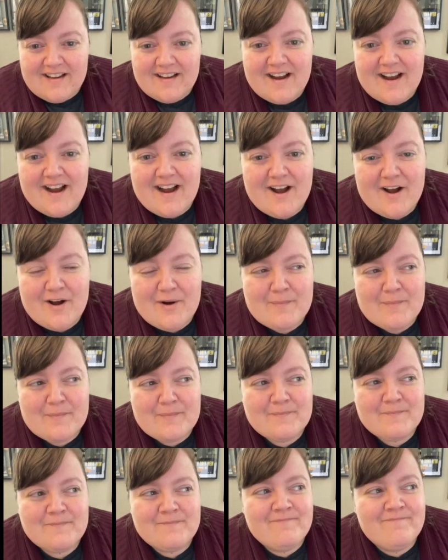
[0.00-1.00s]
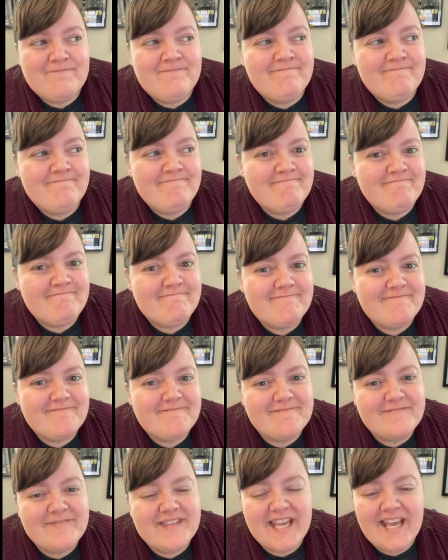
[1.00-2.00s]

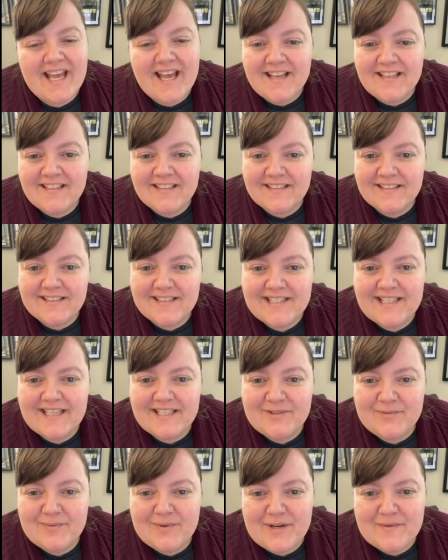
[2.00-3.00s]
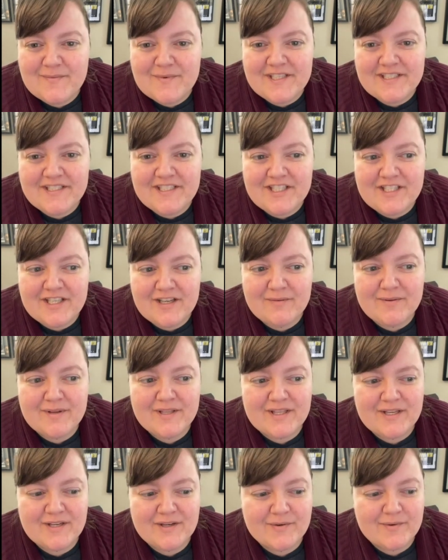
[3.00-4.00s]
Yeah, that's what I wanted to share
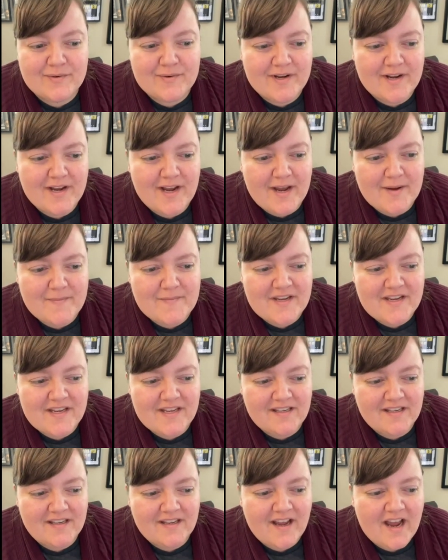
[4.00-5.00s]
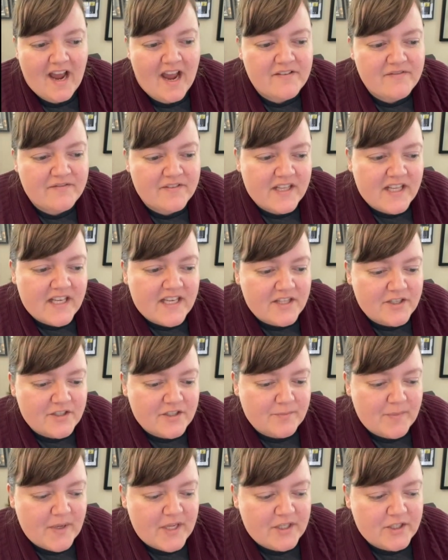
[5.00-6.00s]
with you. I mean, I feel like
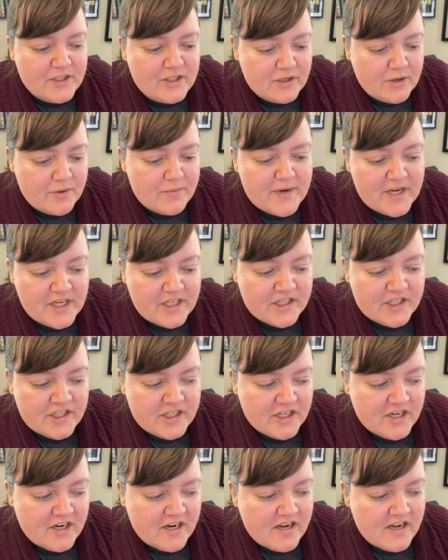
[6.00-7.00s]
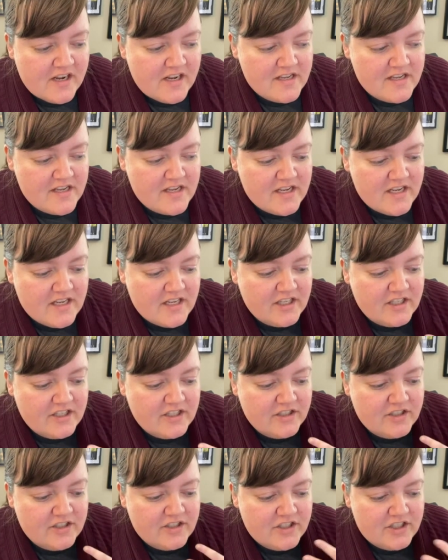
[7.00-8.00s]
there's been so much
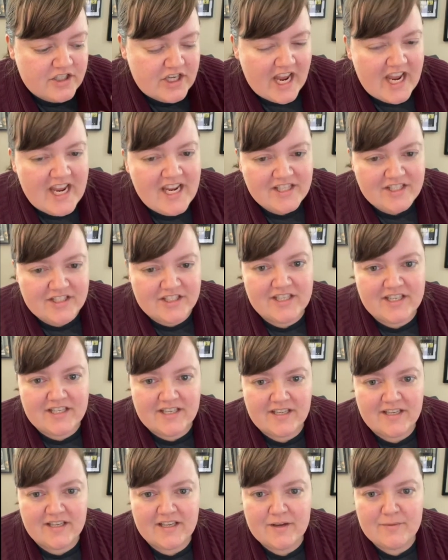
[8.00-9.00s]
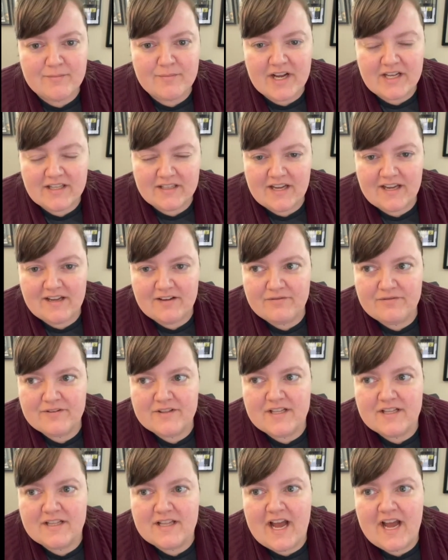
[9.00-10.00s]
changing in my life in
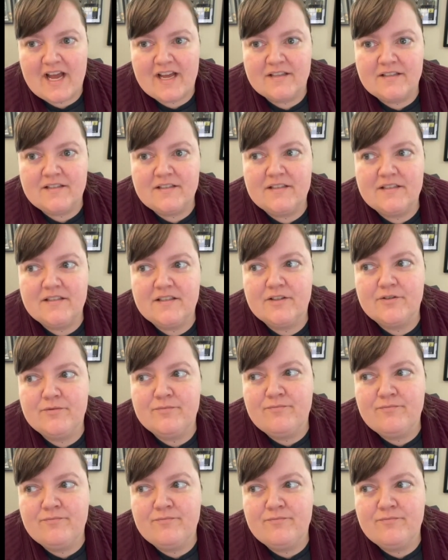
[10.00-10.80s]
the last